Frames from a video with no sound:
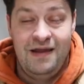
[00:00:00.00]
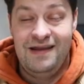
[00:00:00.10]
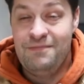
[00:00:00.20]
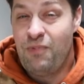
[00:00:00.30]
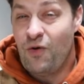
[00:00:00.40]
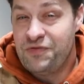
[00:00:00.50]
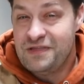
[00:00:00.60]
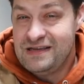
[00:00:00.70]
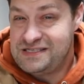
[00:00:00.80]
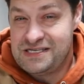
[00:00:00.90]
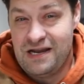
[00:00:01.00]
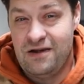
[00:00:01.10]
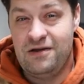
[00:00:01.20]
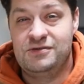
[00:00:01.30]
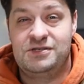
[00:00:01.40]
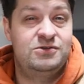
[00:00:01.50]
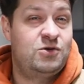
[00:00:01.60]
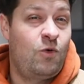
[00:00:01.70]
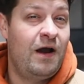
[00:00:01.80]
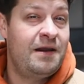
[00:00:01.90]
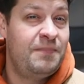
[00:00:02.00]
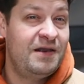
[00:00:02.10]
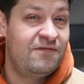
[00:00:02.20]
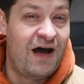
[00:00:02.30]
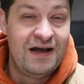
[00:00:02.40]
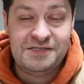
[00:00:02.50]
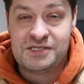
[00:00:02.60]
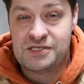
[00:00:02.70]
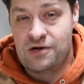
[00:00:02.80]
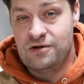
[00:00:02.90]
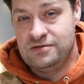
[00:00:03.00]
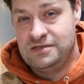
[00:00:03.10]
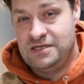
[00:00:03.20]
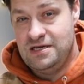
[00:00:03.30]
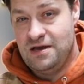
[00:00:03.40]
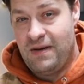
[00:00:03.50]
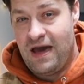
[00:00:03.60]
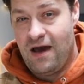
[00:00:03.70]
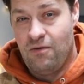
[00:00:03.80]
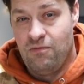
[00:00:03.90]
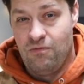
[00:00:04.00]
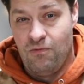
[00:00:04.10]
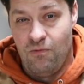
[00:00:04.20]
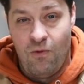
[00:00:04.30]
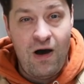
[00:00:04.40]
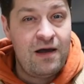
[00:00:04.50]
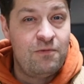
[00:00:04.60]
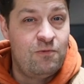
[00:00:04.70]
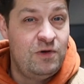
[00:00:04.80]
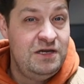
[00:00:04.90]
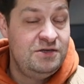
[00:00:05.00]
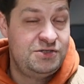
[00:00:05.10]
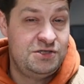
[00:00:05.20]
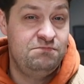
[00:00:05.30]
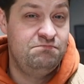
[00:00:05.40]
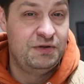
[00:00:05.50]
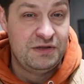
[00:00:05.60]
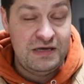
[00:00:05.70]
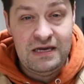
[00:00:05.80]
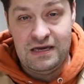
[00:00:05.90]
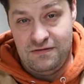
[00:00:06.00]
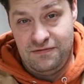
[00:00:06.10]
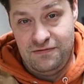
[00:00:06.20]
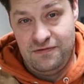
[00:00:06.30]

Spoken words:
And in both of these scenarios, there's quite a bit of uncertainty about what we should believe.